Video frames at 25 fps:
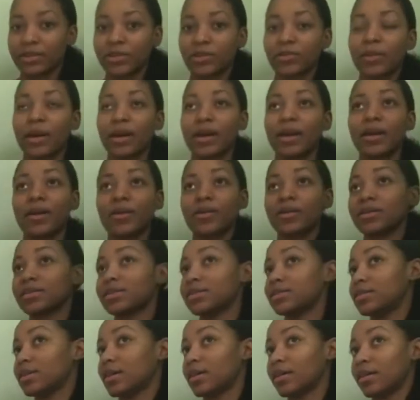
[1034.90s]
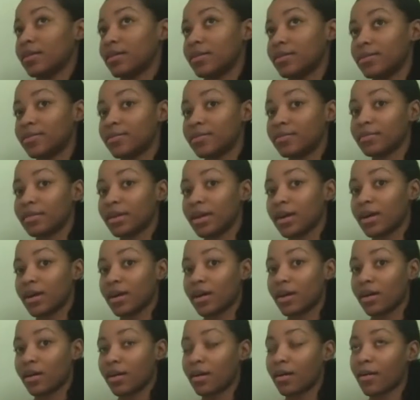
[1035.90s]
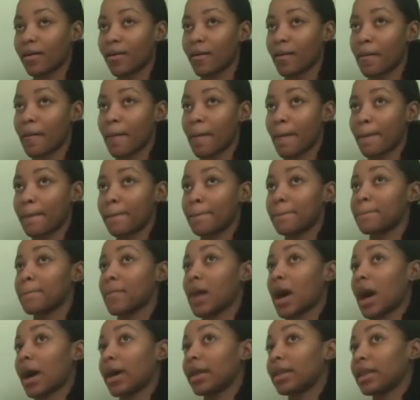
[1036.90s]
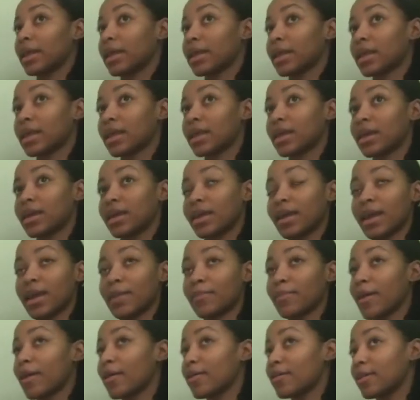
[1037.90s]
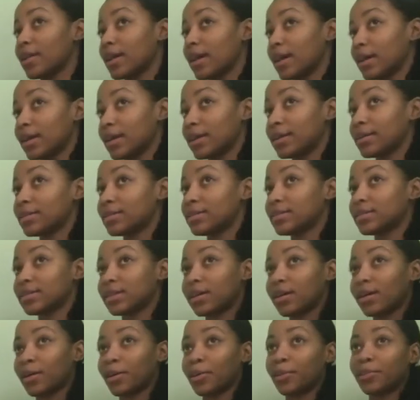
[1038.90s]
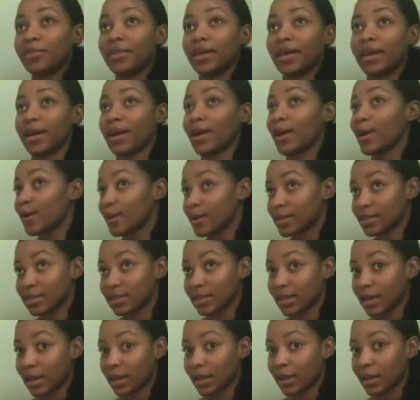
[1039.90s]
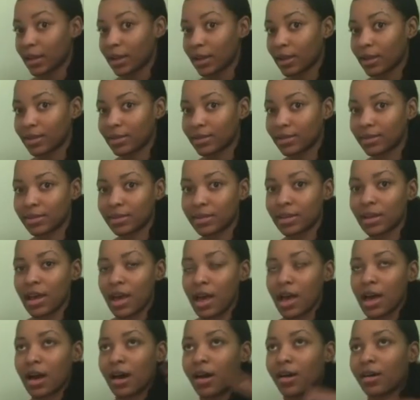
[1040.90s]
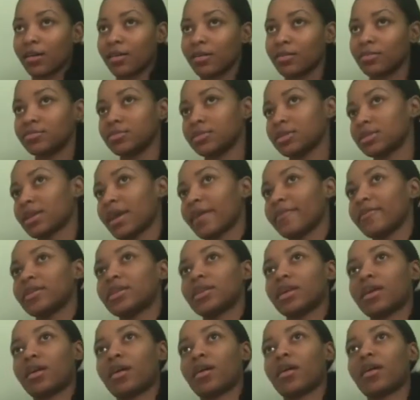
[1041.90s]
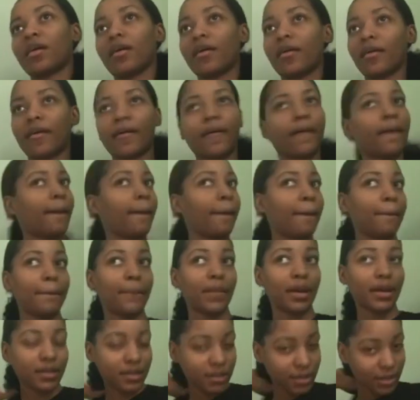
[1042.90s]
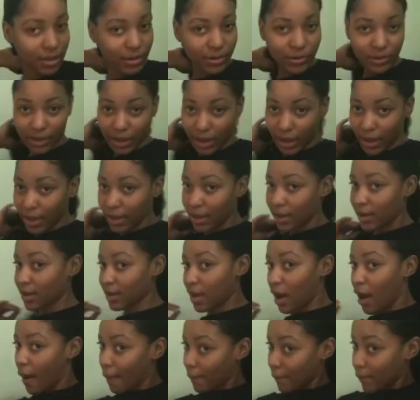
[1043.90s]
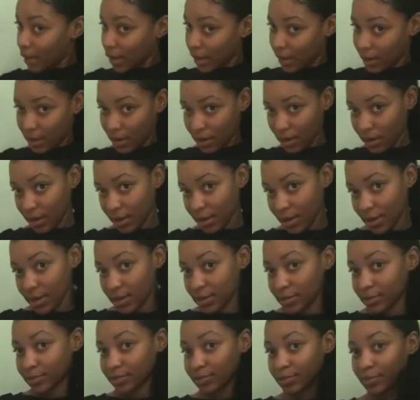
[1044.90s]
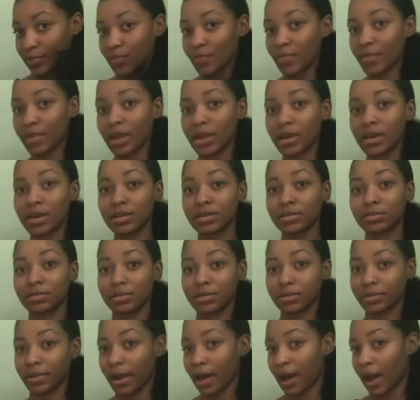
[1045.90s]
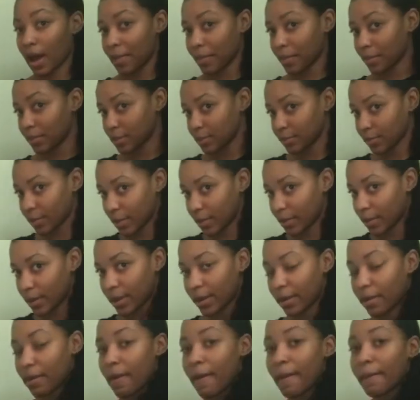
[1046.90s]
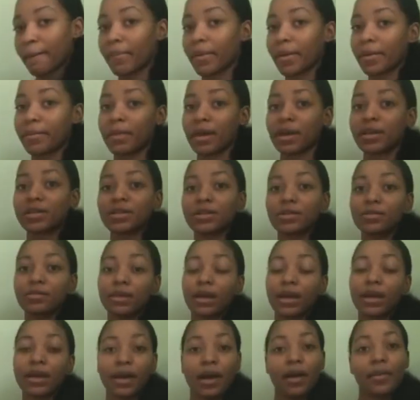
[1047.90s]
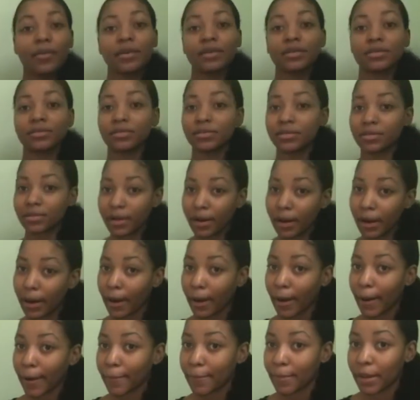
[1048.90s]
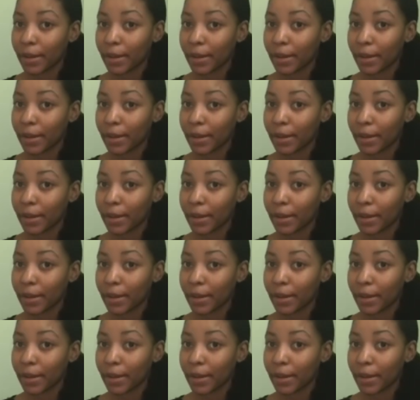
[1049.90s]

my hair is done. I like it. It came out nice. The hair is nice. Just everything. Make sure you like, comment, and subscribe. I'm just playing with it. But make sure you like, comment, and subscribe.